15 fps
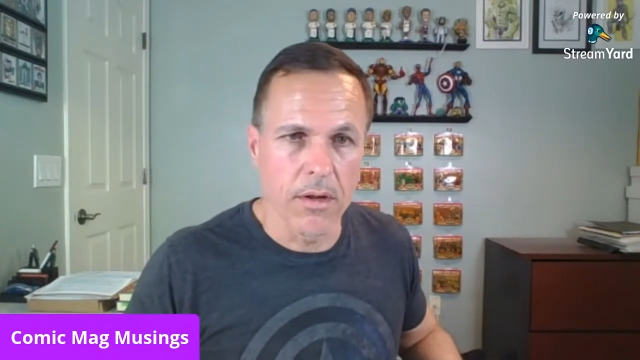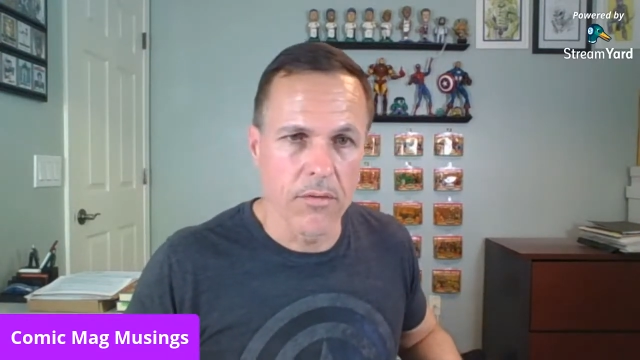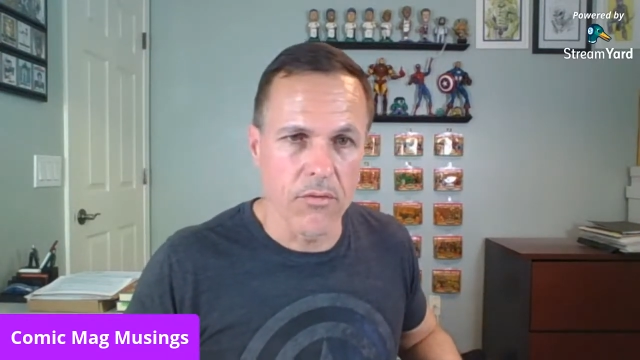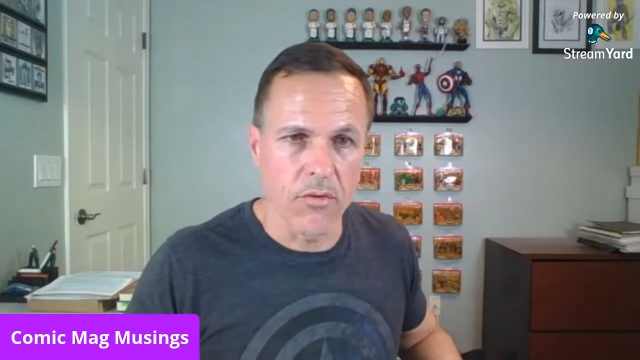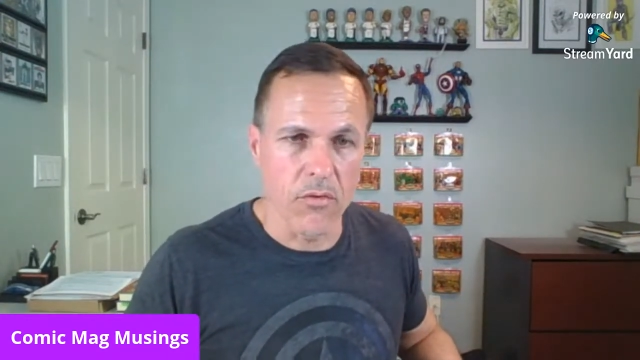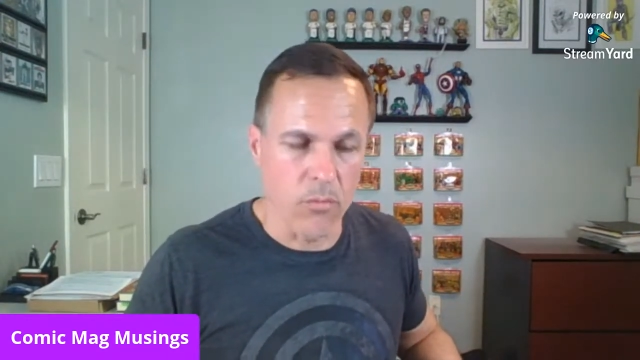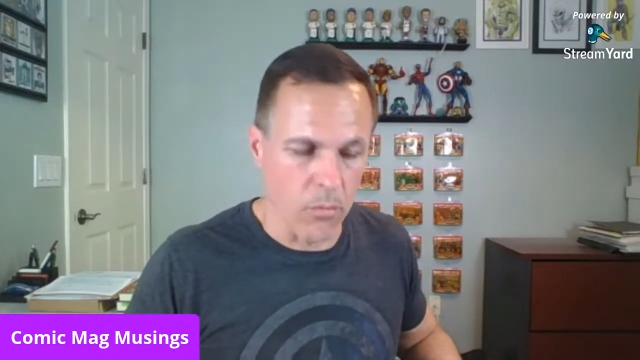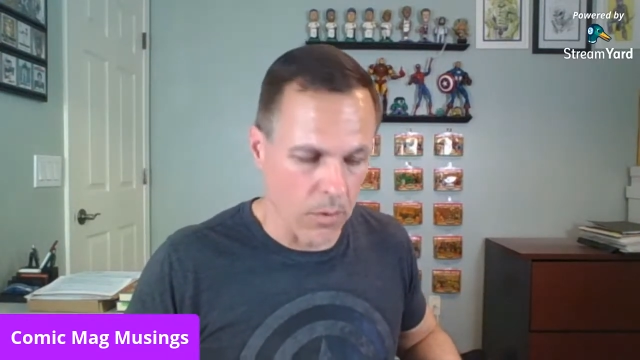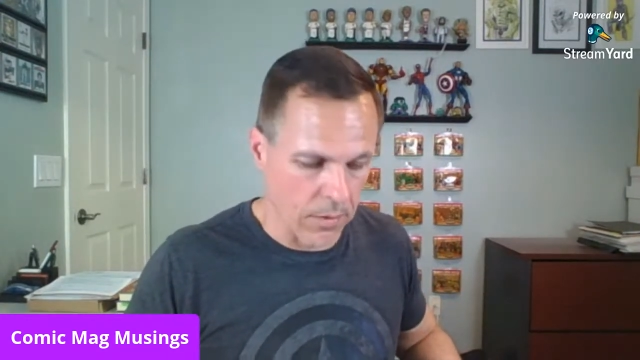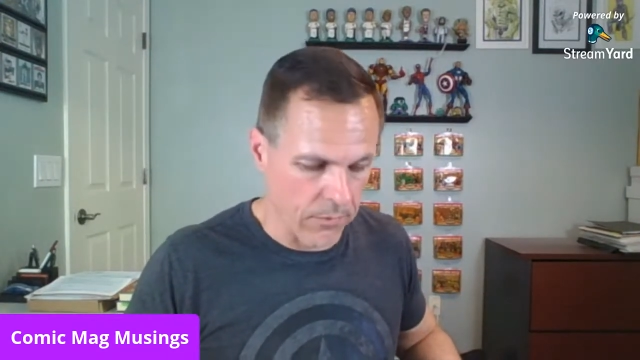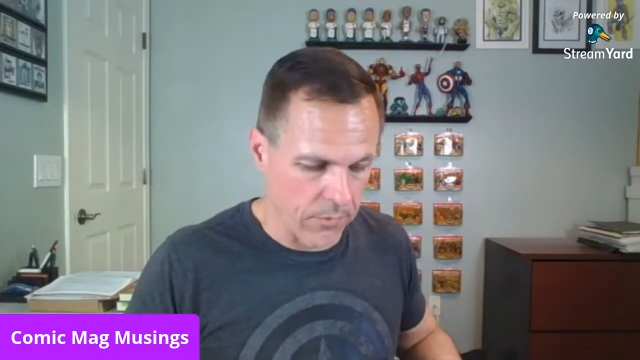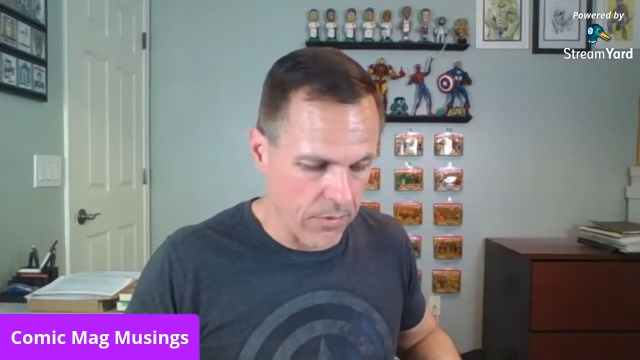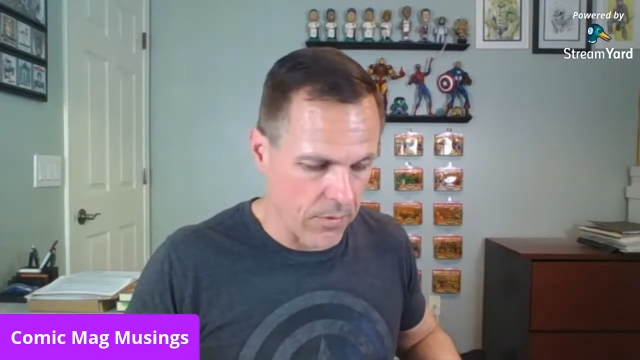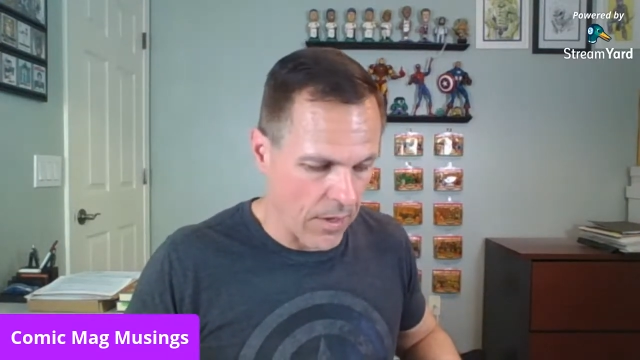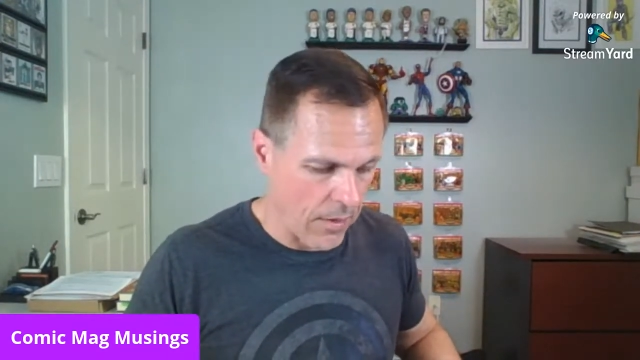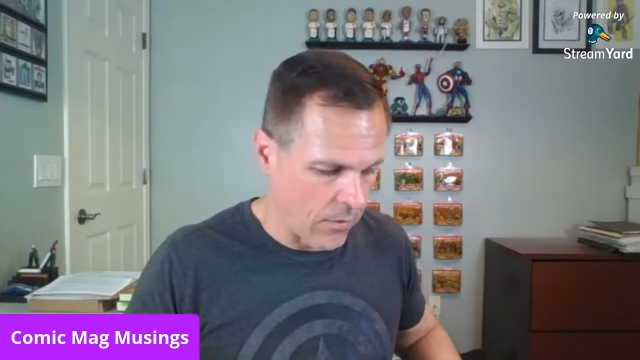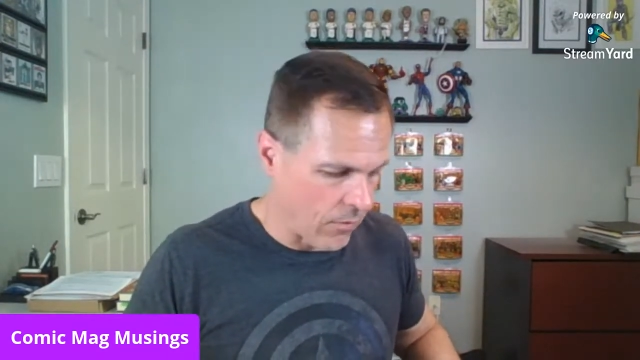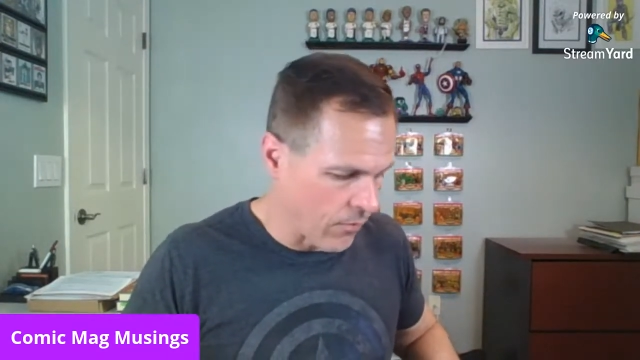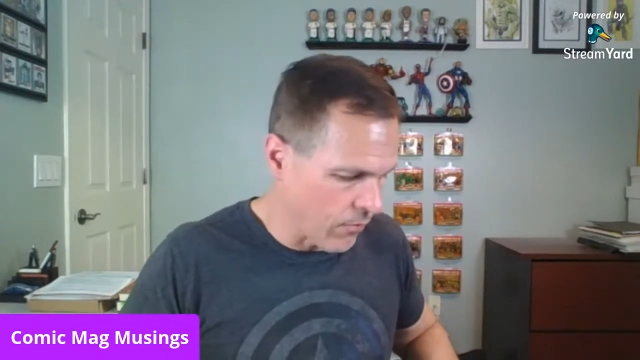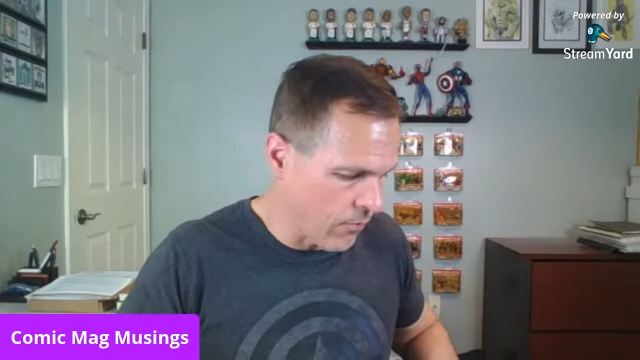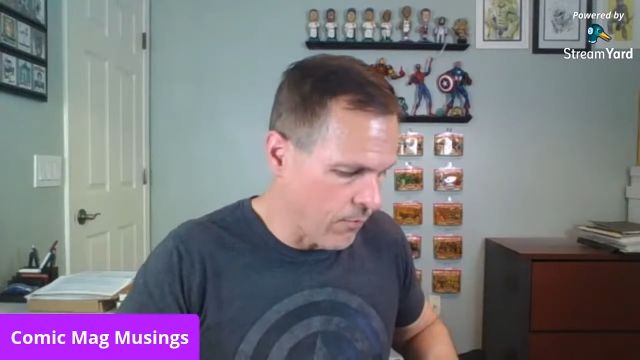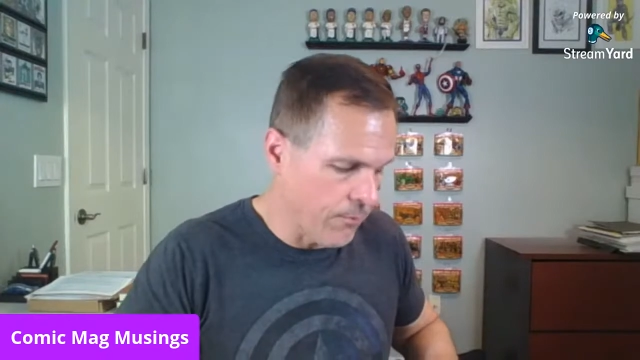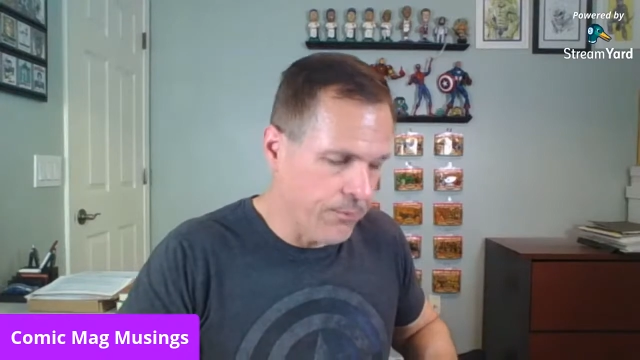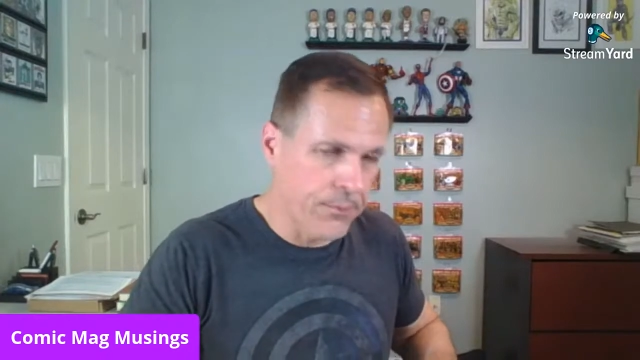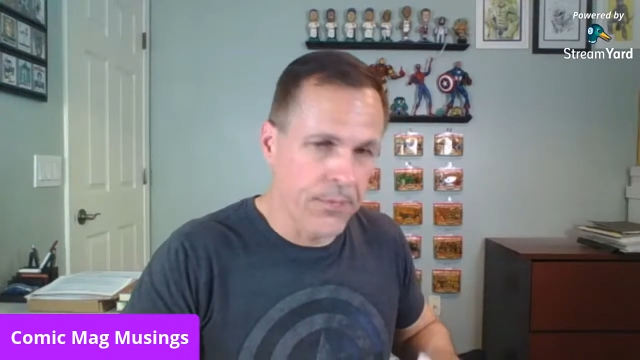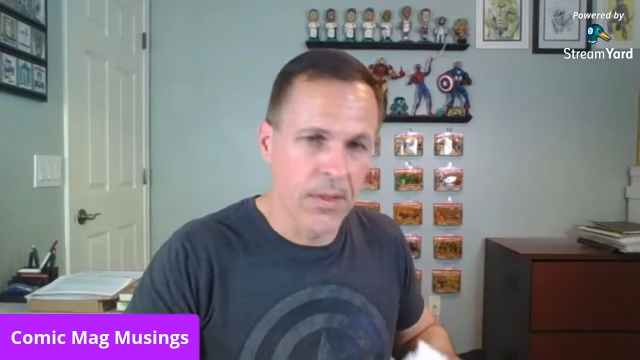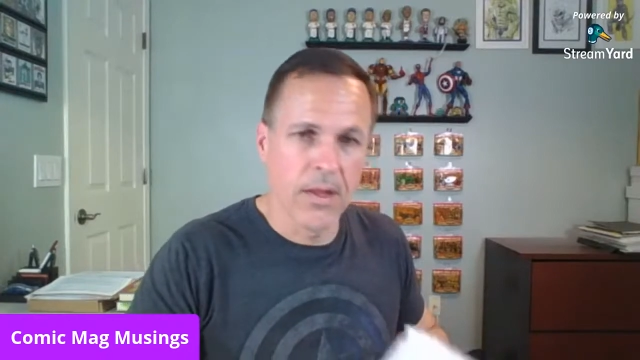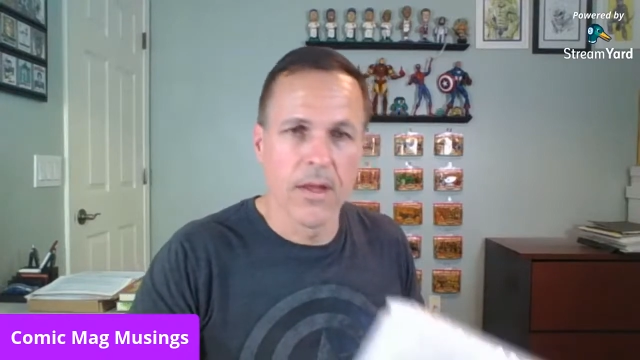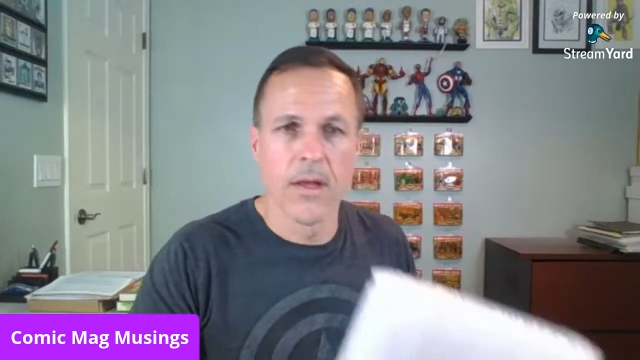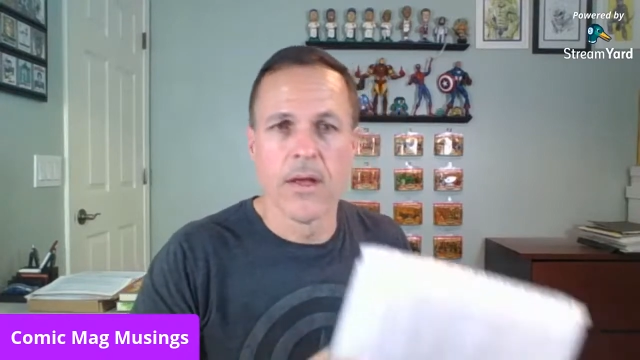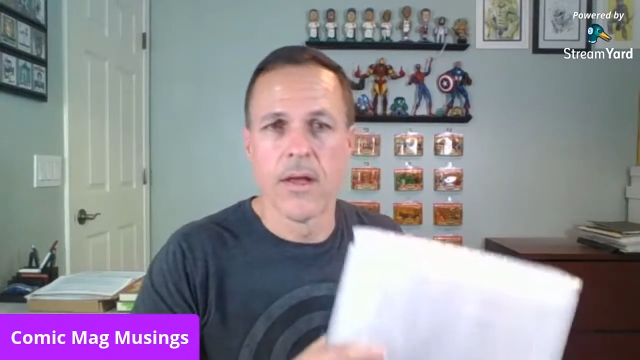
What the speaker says: just one of the titles.